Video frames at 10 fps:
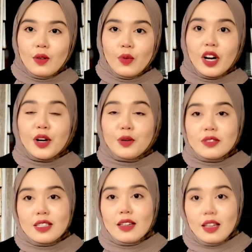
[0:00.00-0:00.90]
we are
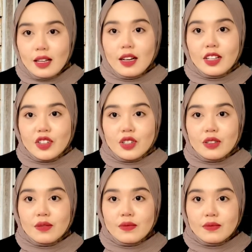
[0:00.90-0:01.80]
using English
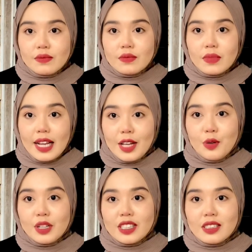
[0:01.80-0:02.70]
language.